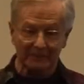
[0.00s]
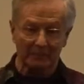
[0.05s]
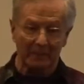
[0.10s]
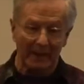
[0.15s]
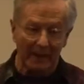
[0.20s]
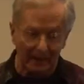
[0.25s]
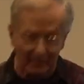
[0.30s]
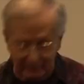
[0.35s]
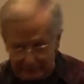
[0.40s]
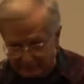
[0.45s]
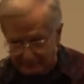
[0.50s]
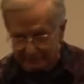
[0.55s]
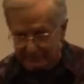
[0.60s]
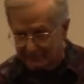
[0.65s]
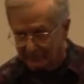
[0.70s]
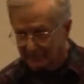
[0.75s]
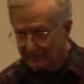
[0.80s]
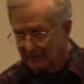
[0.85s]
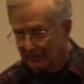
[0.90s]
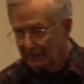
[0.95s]
about it.
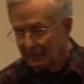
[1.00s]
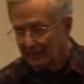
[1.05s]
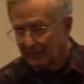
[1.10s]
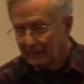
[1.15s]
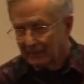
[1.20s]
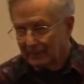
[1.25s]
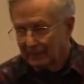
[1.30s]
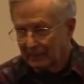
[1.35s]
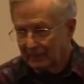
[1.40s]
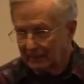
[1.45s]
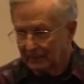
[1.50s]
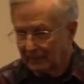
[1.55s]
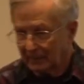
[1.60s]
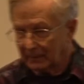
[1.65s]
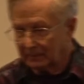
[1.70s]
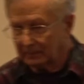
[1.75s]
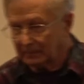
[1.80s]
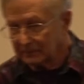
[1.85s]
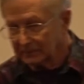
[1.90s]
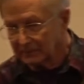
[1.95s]
And
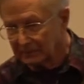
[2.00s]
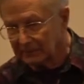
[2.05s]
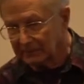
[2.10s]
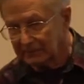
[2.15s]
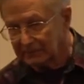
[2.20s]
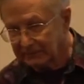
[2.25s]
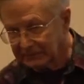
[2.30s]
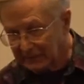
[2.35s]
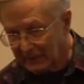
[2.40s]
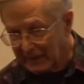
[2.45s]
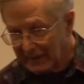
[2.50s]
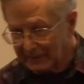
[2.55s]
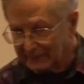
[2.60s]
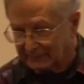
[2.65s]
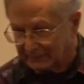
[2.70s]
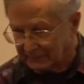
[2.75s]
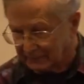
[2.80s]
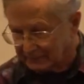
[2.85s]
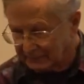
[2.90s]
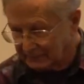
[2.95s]
I'm really
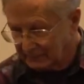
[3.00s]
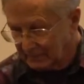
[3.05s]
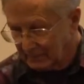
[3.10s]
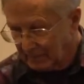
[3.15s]
saddened